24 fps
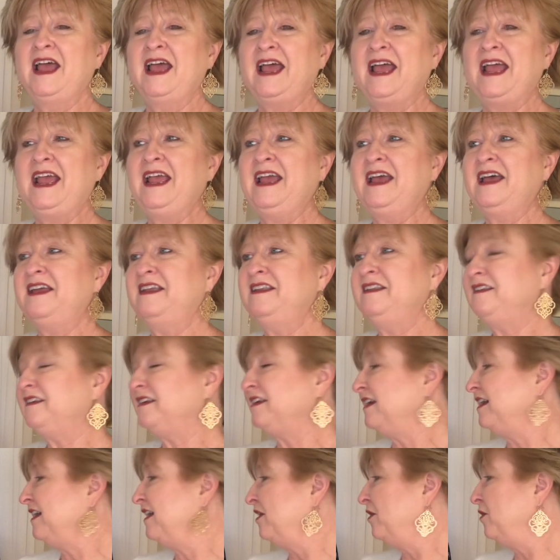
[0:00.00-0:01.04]
And
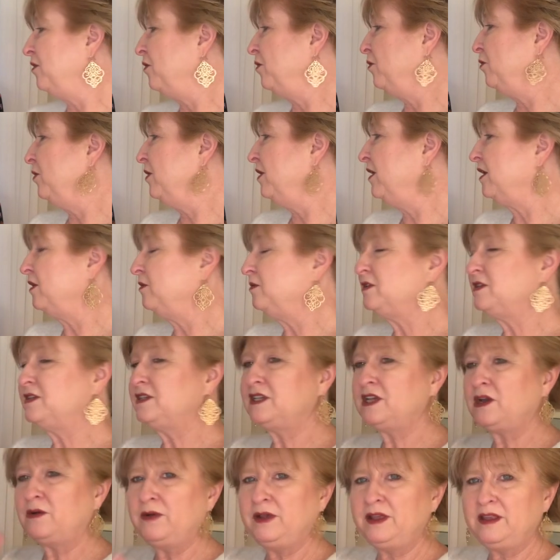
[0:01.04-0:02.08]
when I was
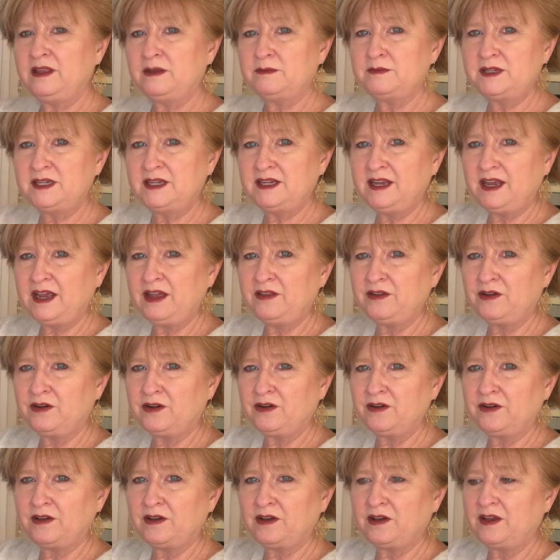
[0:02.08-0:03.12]
sewing them
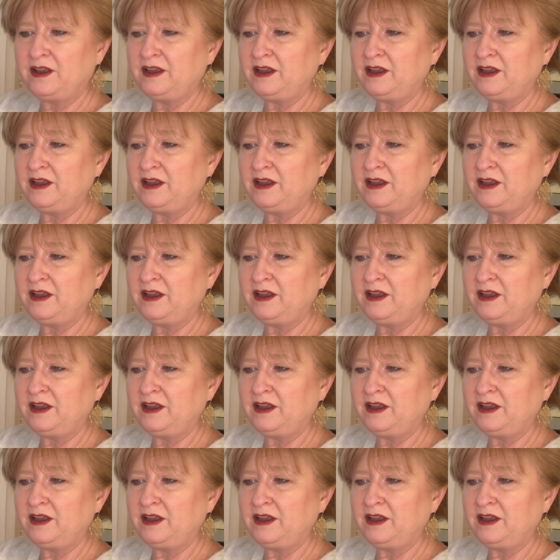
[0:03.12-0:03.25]
together,